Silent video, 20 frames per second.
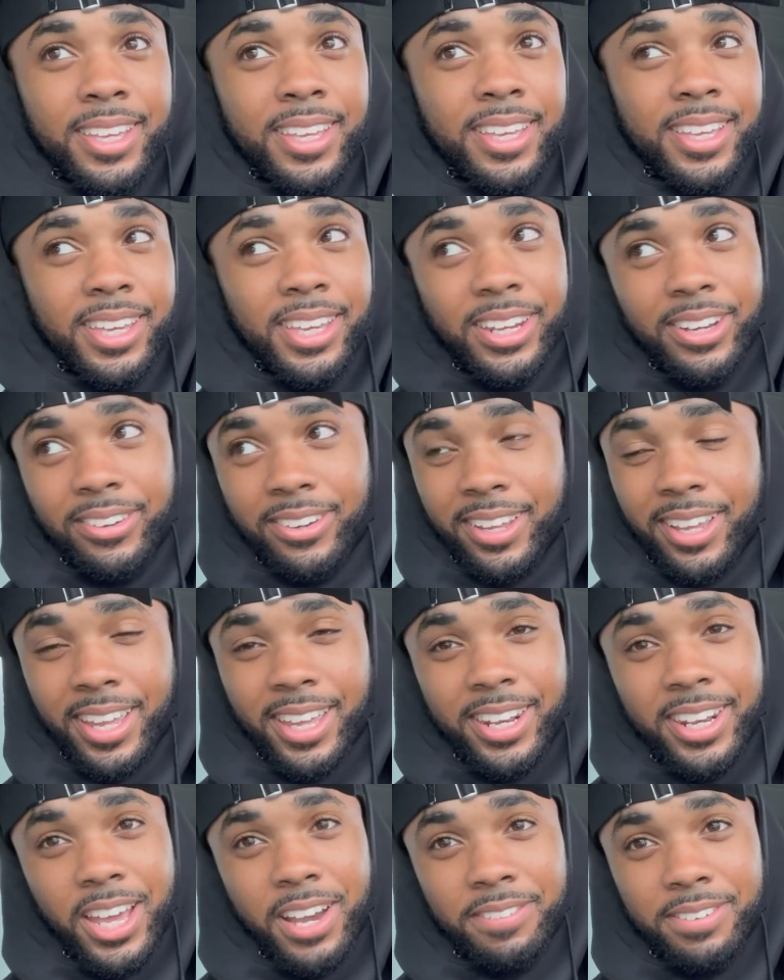you know,
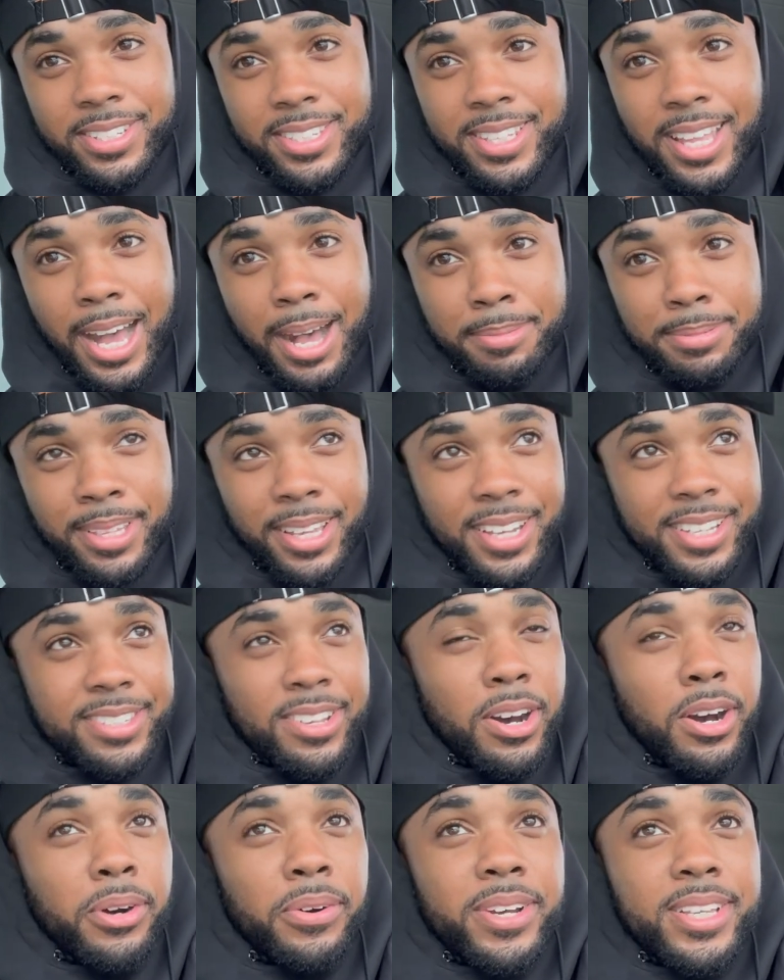it never stops. Like it's
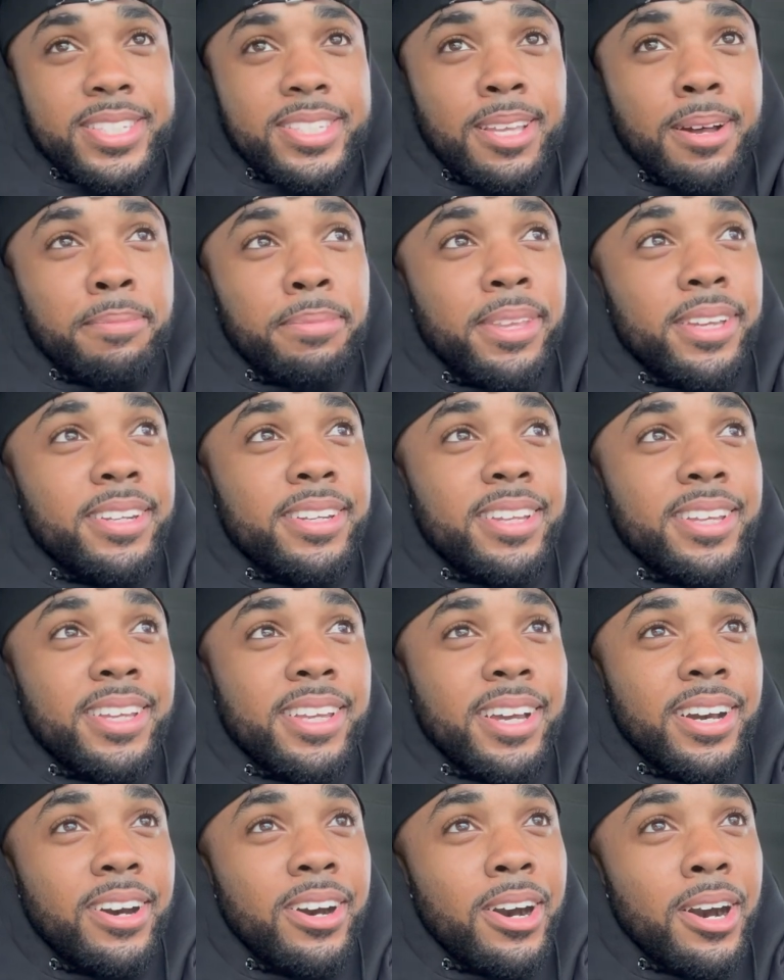always something.
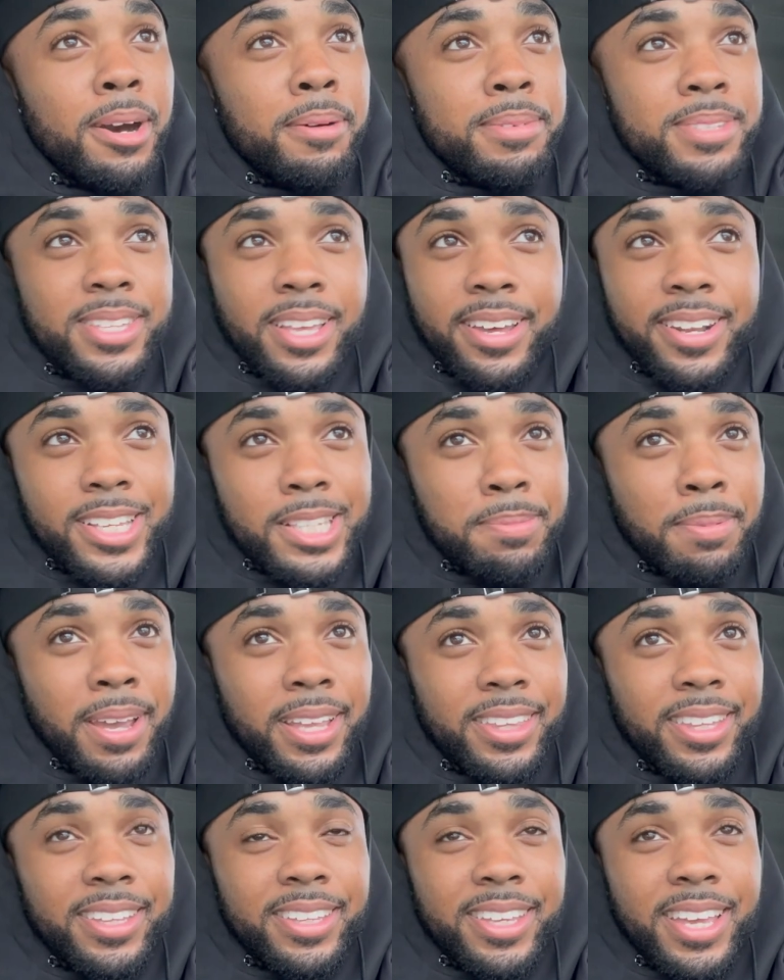Um, it's
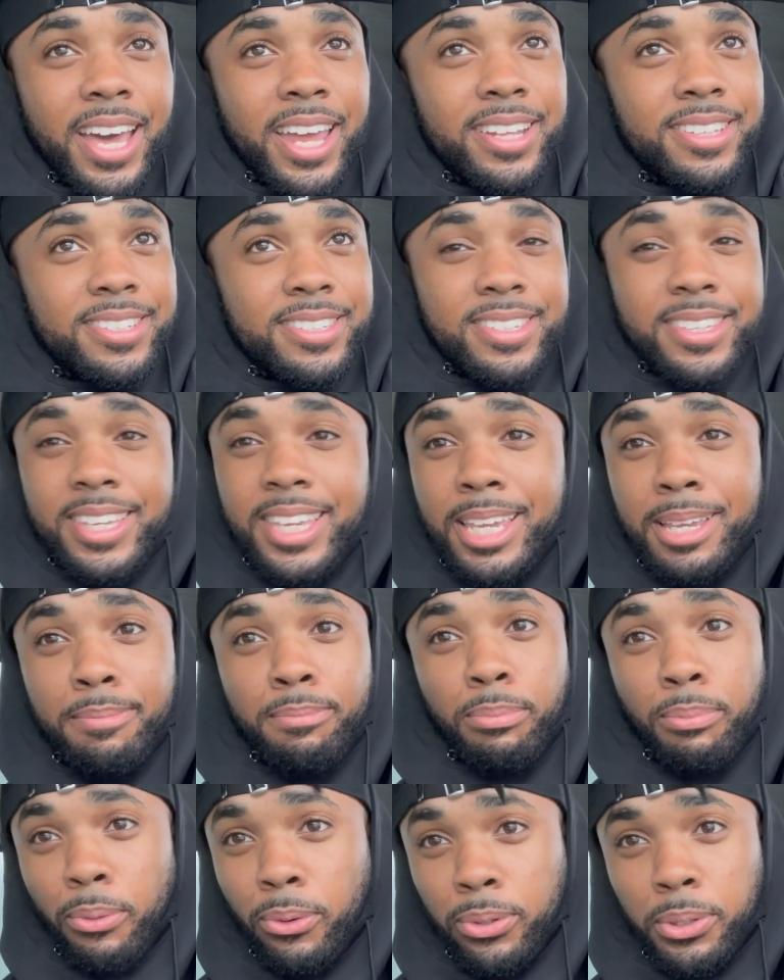unexpected. You got to just keep
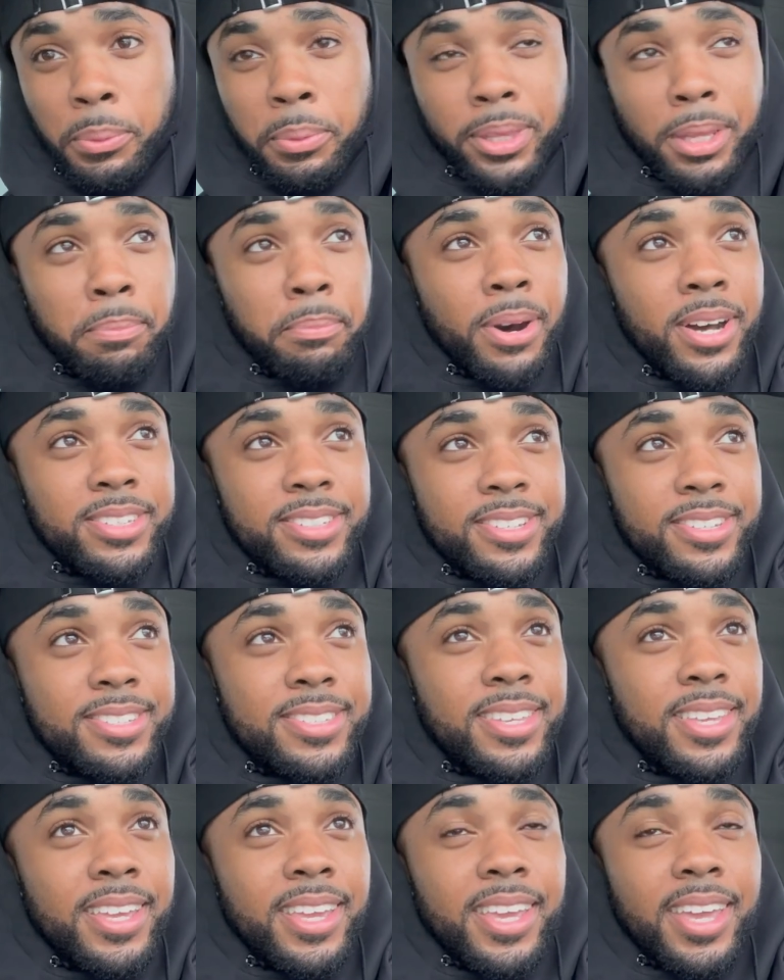rolling with the
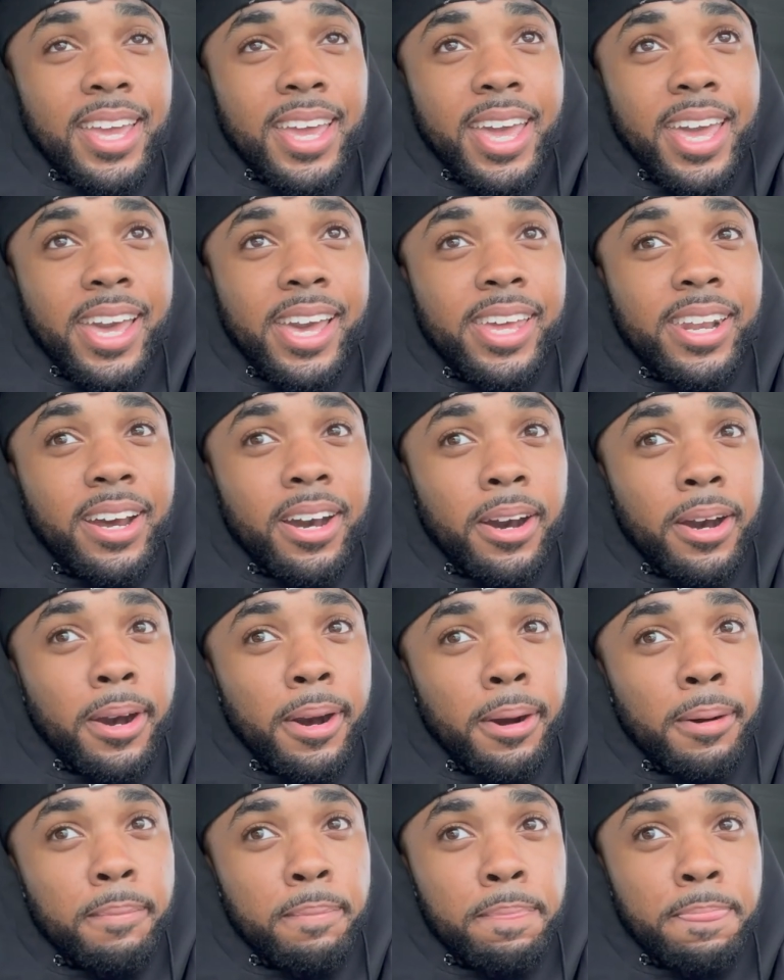punches, and
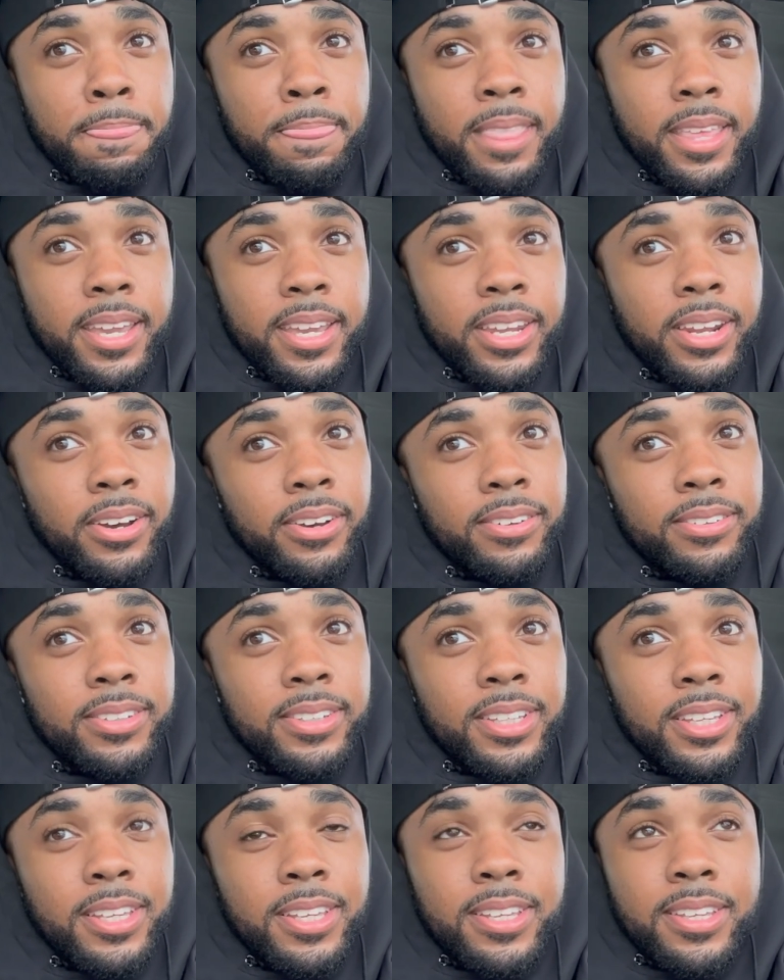um, you know,
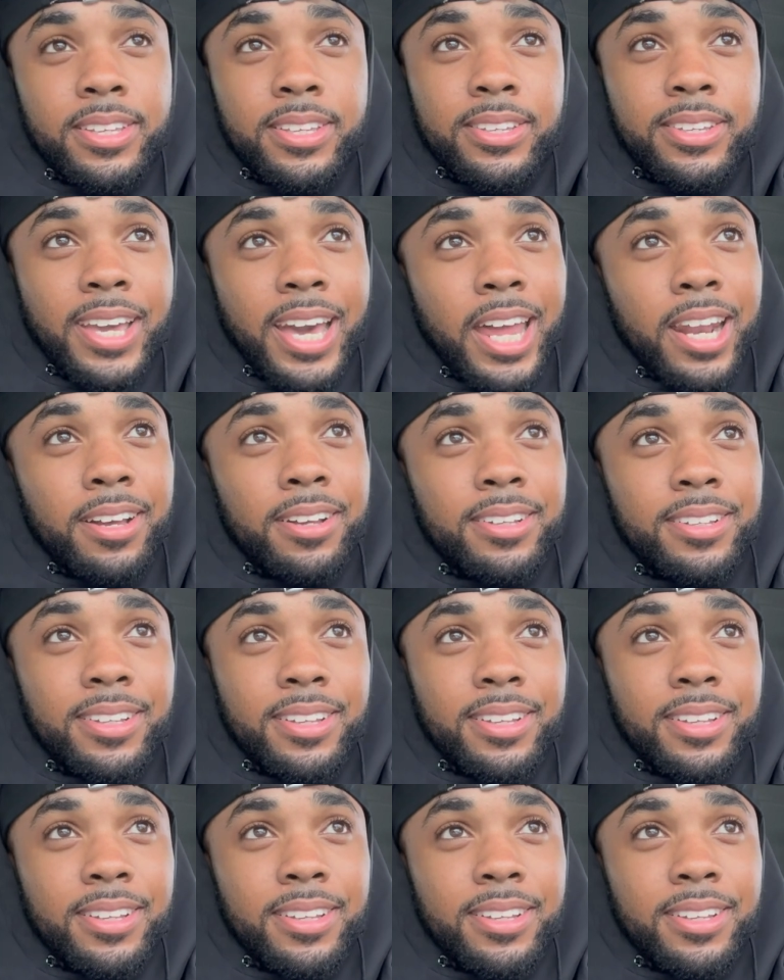you got to